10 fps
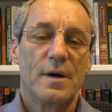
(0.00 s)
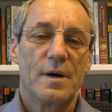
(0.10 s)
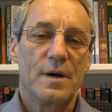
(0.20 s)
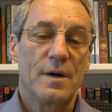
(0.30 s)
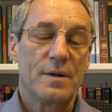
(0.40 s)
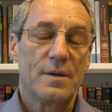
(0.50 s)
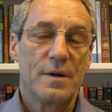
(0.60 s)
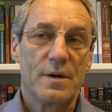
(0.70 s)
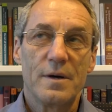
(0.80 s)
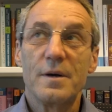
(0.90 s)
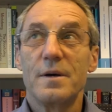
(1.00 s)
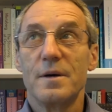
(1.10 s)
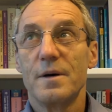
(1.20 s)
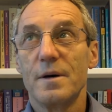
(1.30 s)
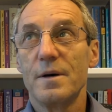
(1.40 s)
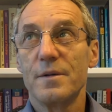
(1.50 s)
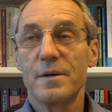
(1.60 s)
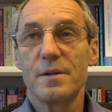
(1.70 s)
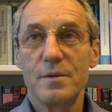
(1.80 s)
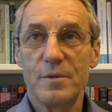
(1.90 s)
And uh, I
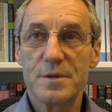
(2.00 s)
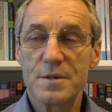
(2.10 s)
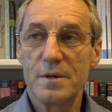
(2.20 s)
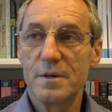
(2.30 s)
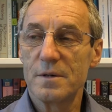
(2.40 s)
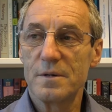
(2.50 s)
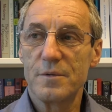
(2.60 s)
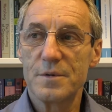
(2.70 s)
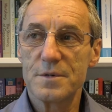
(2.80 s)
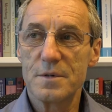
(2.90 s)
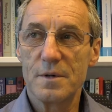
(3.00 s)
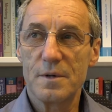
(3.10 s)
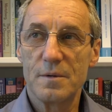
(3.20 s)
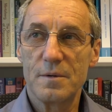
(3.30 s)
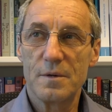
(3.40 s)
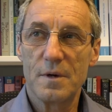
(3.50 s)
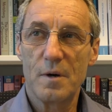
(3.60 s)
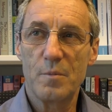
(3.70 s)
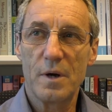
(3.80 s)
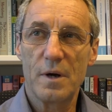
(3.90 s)
think the worst I heard of was uh,
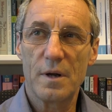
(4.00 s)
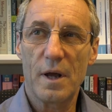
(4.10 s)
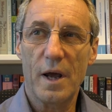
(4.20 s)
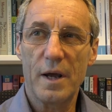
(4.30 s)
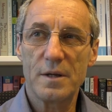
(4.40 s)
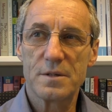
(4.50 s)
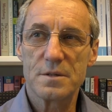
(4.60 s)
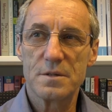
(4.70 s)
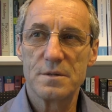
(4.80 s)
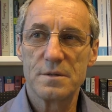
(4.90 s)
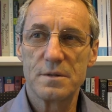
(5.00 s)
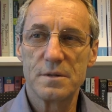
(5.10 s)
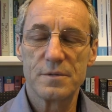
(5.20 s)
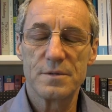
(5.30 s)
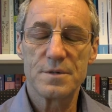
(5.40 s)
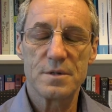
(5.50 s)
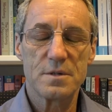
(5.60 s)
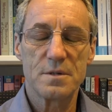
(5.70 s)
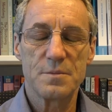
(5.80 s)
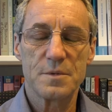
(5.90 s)
about eight different
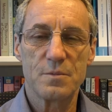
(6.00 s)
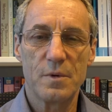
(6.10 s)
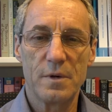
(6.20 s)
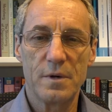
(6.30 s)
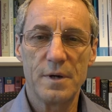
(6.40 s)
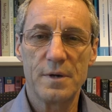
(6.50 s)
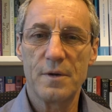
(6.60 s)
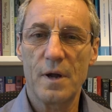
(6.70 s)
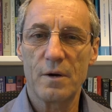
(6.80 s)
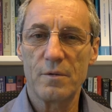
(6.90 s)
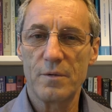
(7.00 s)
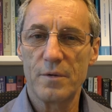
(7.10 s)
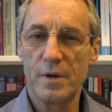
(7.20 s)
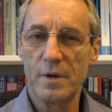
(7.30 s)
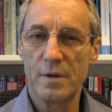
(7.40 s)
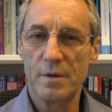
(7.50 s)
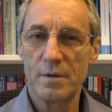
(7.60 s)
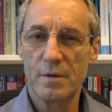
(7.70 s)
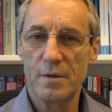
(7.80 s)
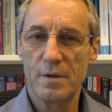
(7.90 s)
systems were entangled in
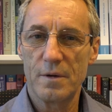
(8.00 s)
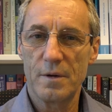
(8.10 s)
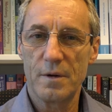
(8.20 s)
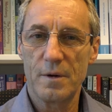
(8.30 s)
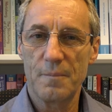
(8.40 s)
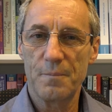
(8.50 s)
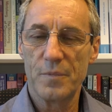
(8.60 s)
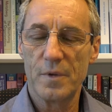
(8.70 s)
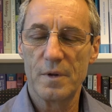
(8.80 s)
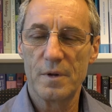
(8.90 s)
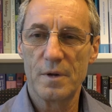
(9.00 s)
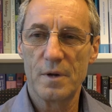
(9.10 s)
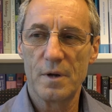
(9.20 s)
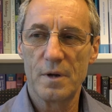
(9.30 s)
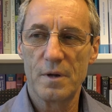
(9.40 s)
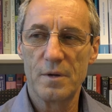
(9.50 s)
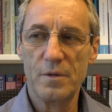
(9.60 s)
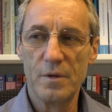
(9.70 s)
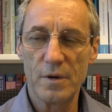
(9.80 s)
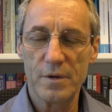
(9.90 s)
um,
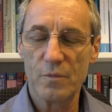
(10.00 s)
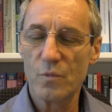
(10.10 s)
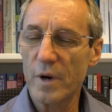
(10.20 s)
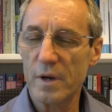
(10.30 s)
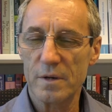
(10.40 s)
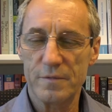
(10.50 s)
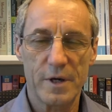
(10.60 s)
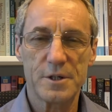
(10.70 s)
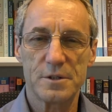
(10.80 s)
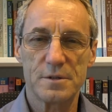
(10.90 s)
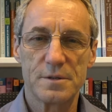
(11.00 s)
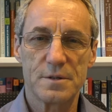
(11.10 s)
not a regular fashion.